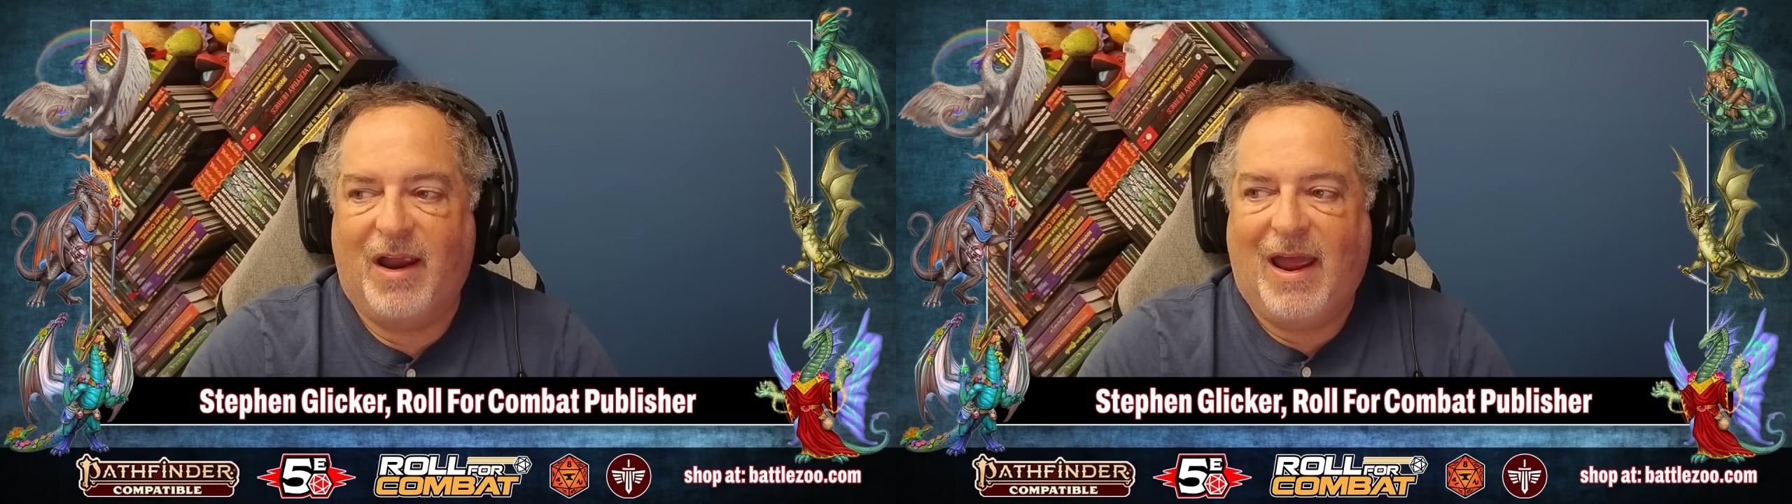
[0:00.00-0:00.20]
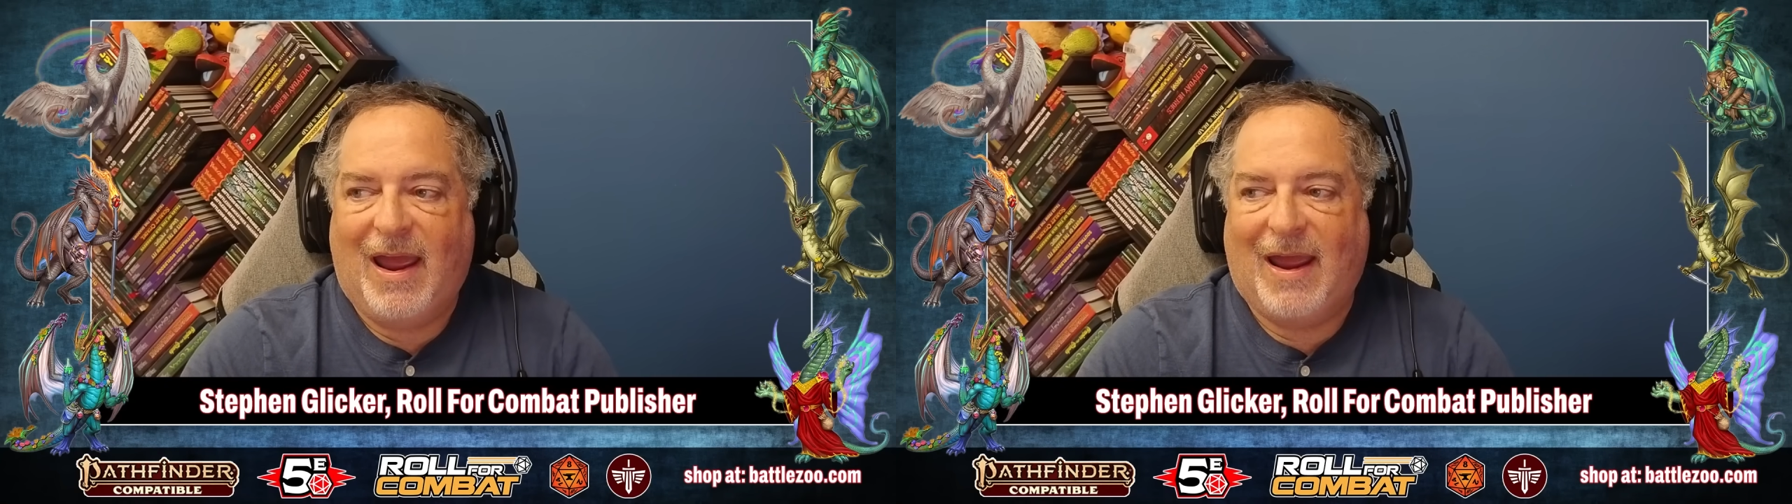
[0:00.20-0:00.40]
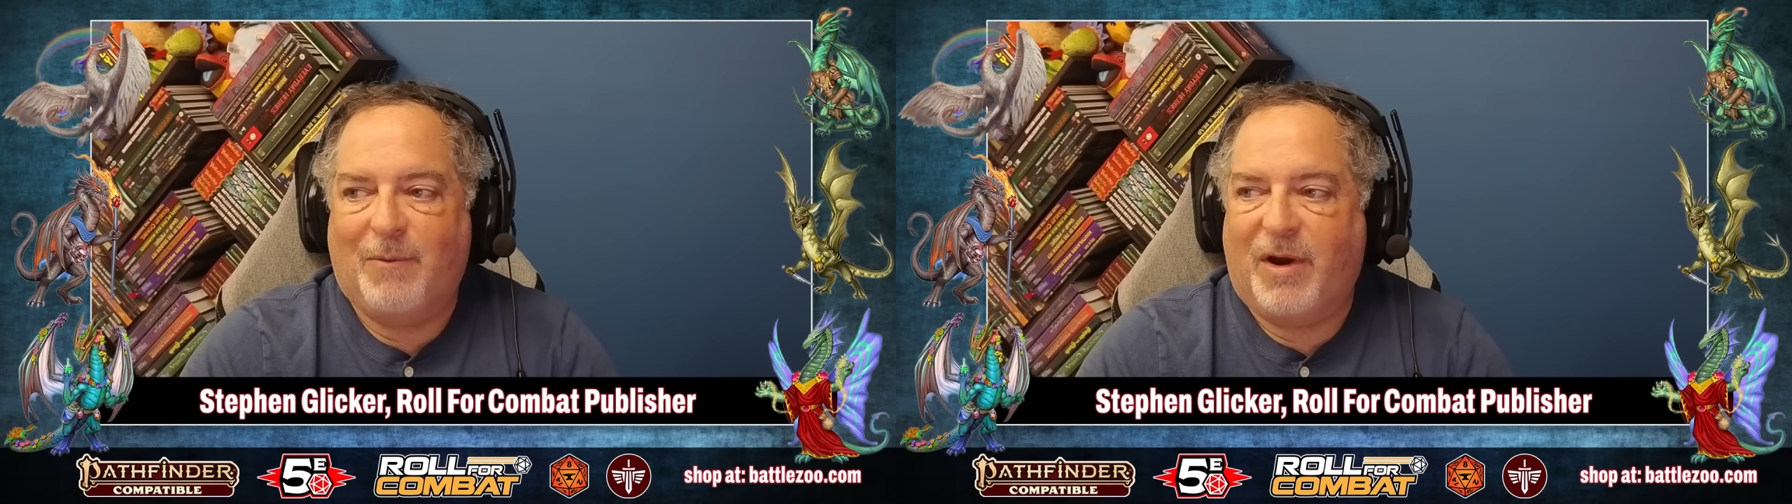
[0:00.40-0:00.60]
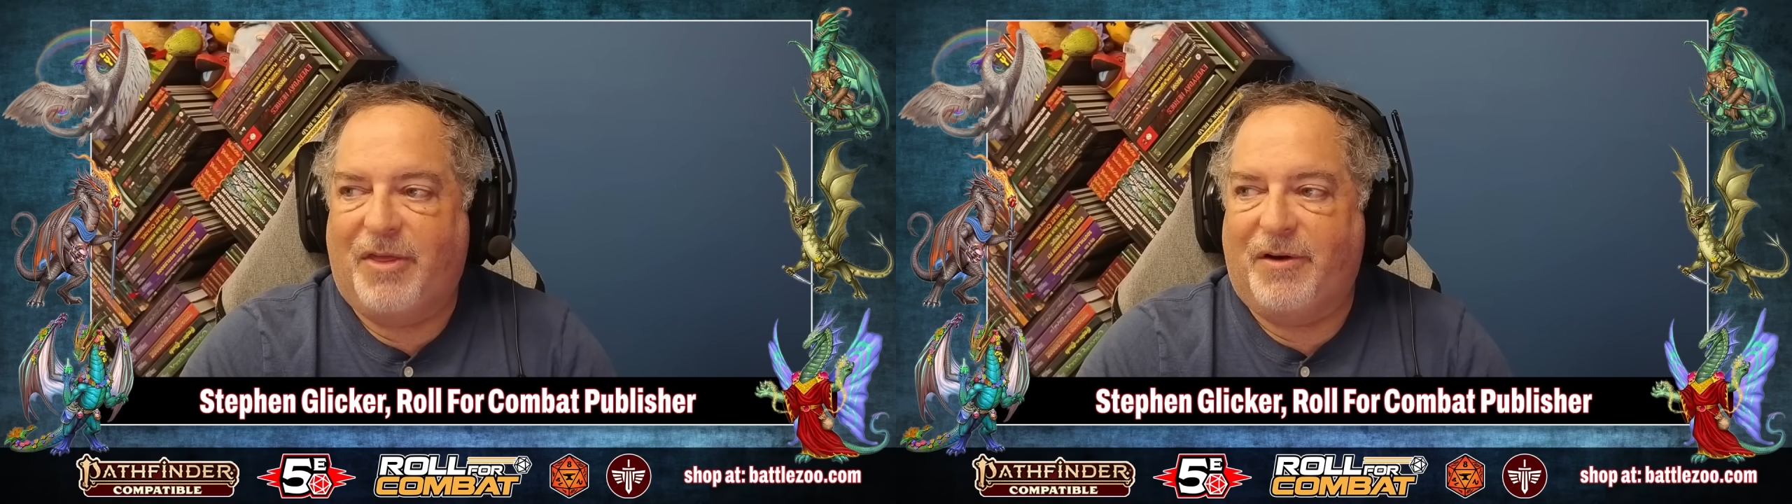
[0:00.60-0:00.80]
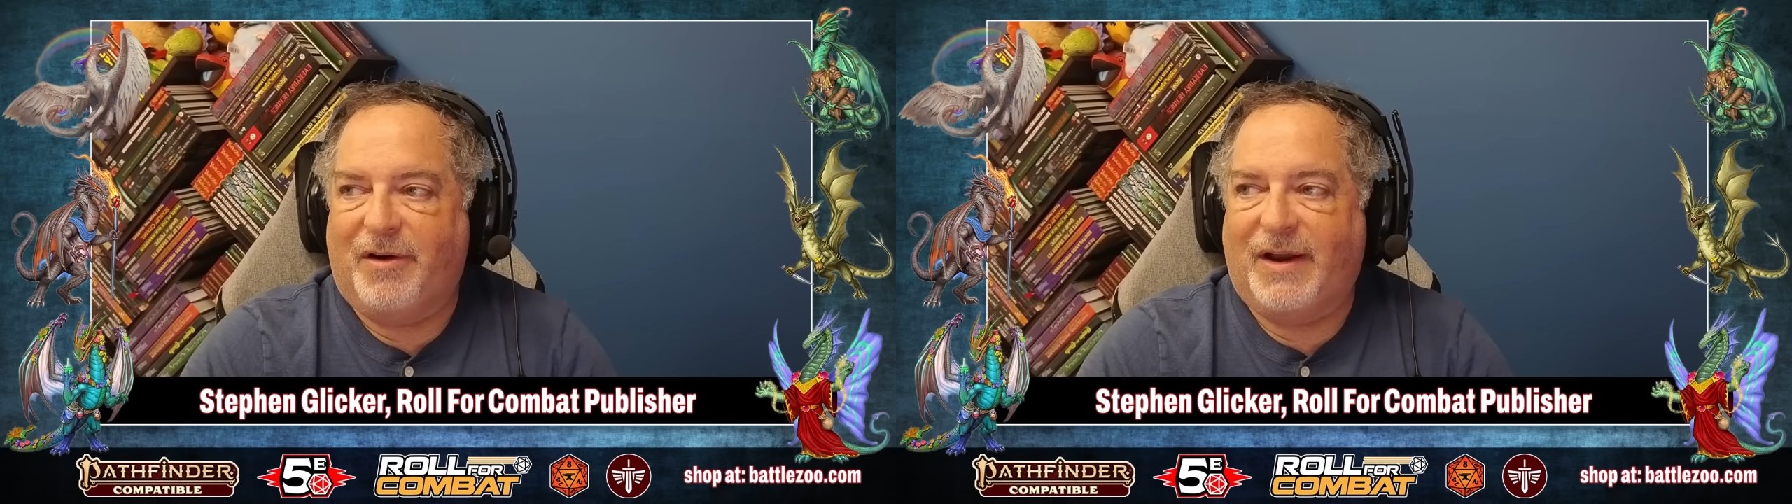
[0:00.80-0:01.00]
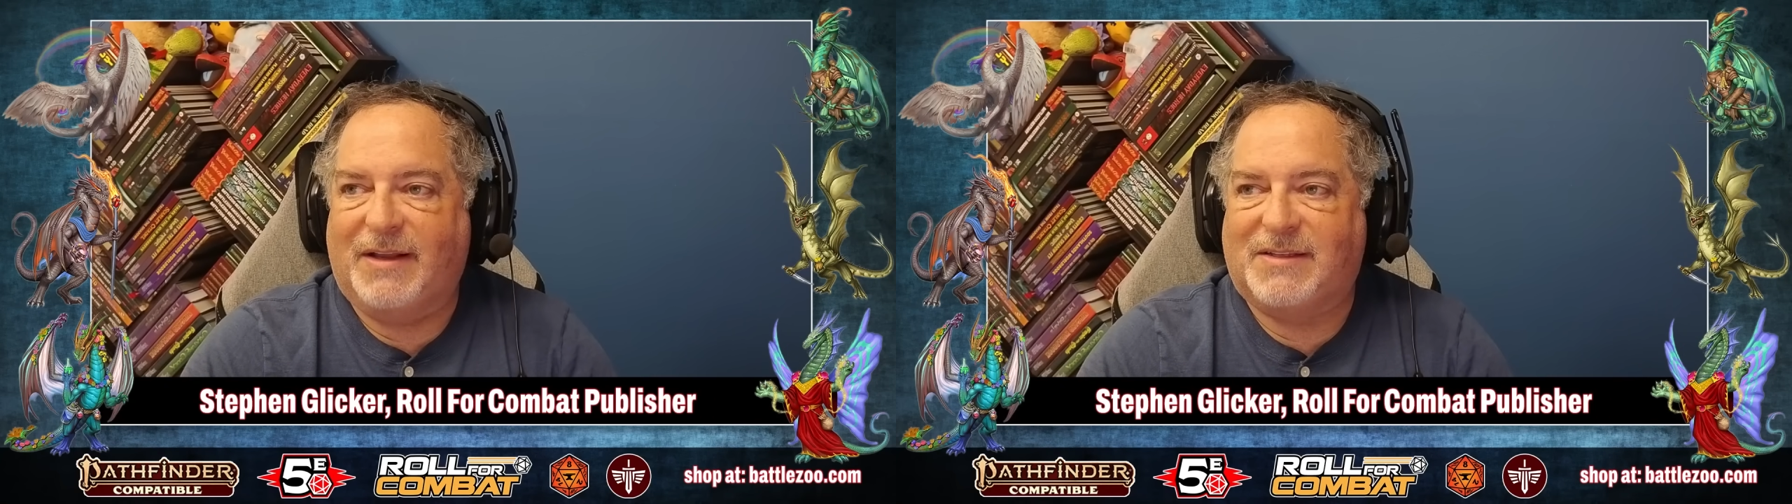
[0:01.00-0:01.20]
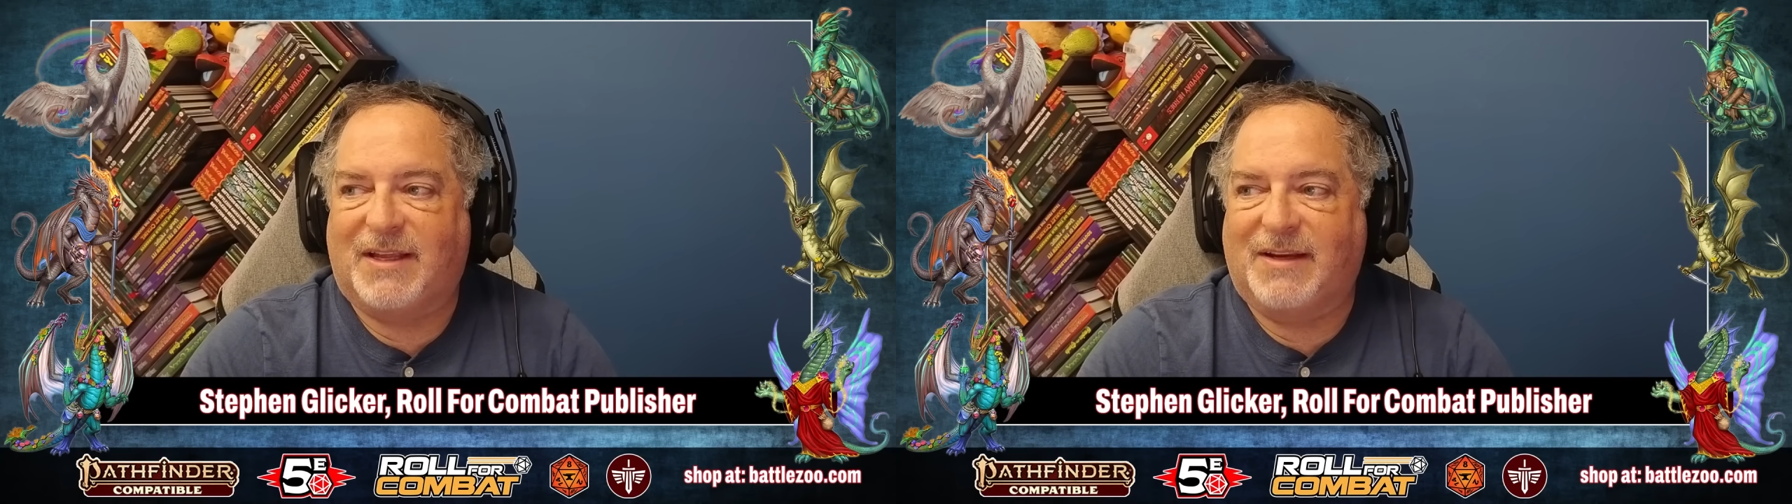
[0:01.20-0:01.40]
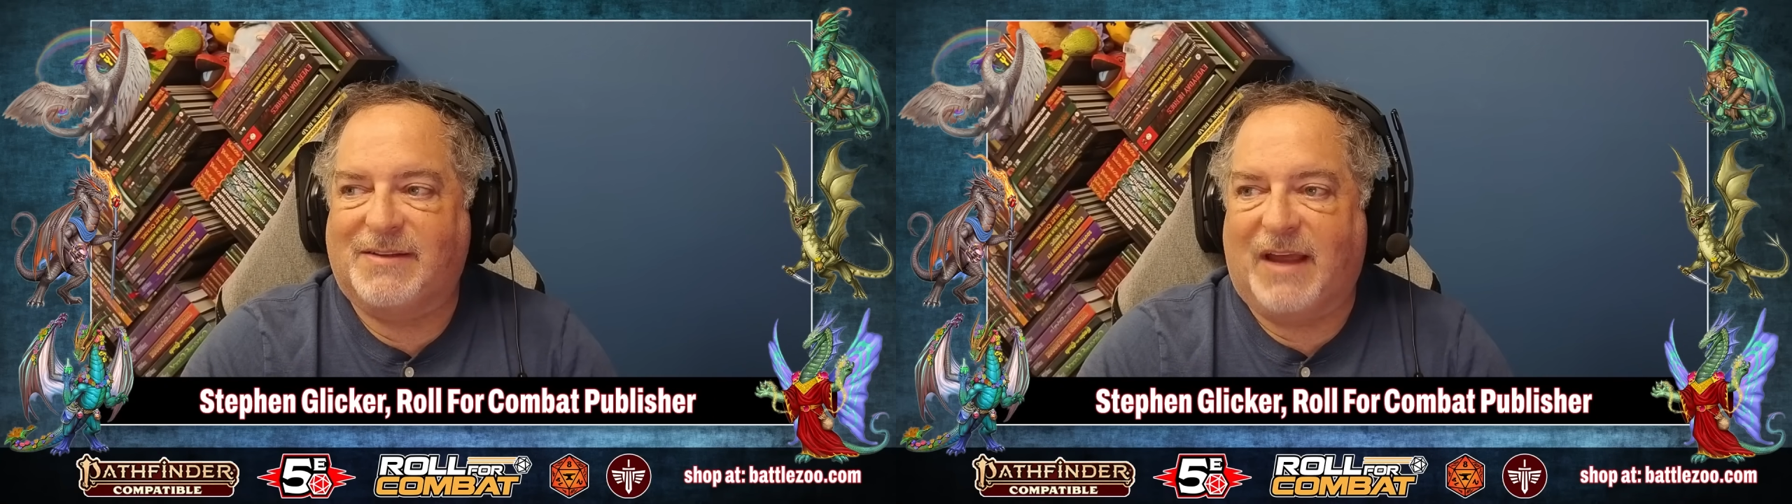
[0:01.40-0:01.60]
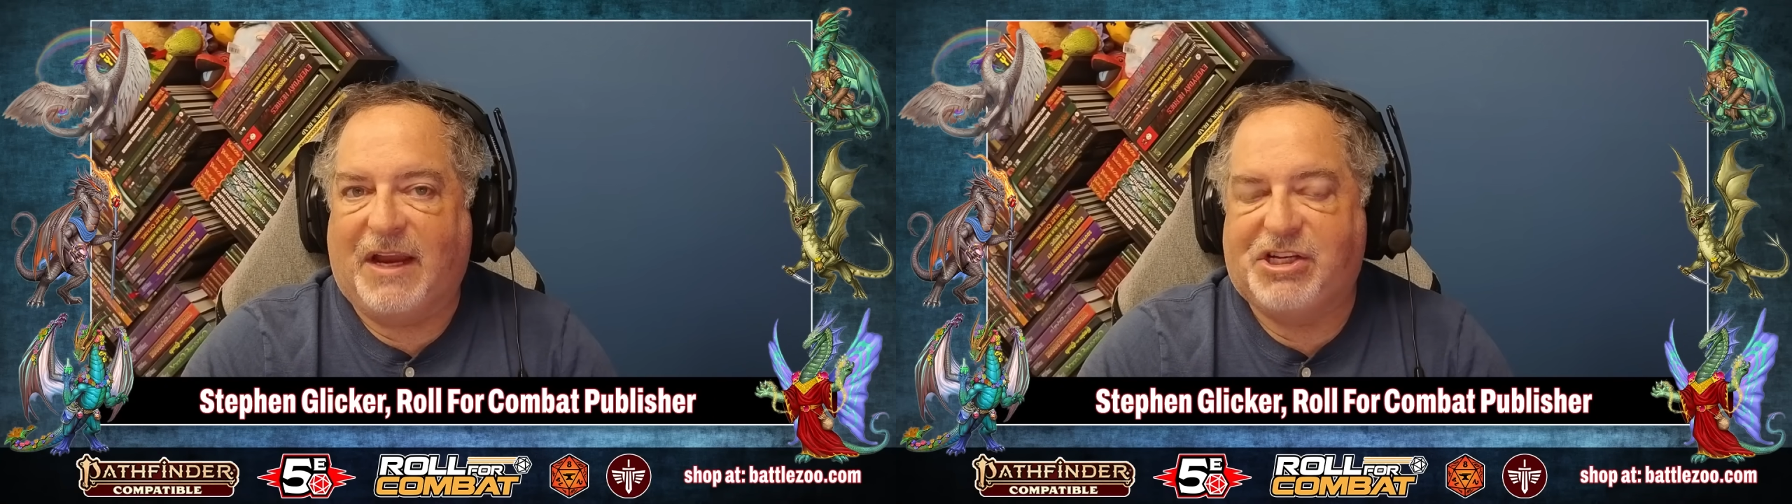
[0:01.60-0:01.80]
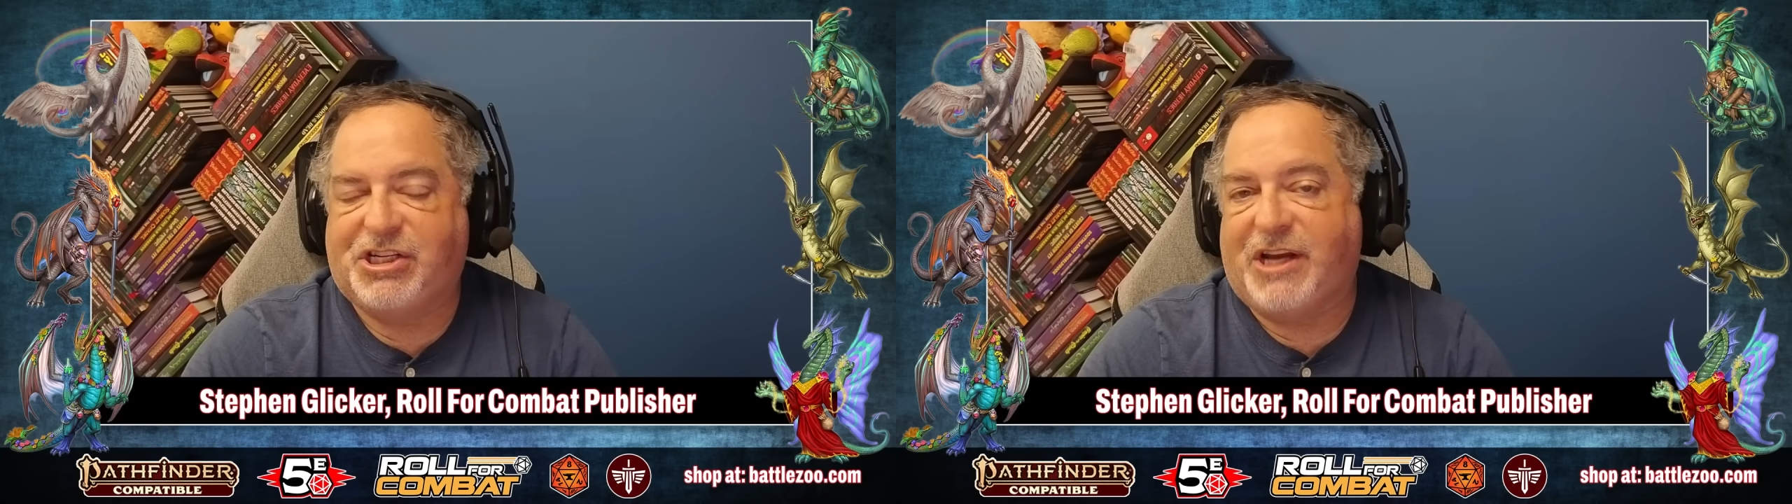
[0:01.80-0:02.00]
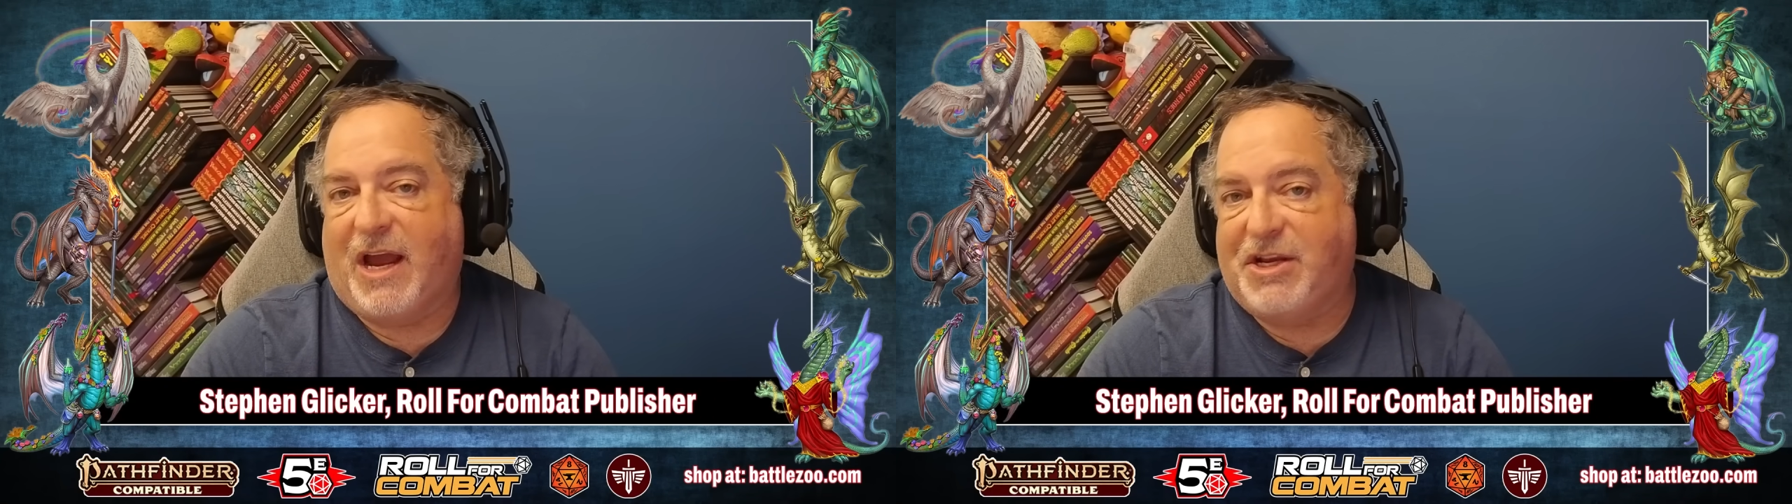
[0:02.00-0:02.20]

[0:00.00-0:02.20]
and whether it's things like G.I.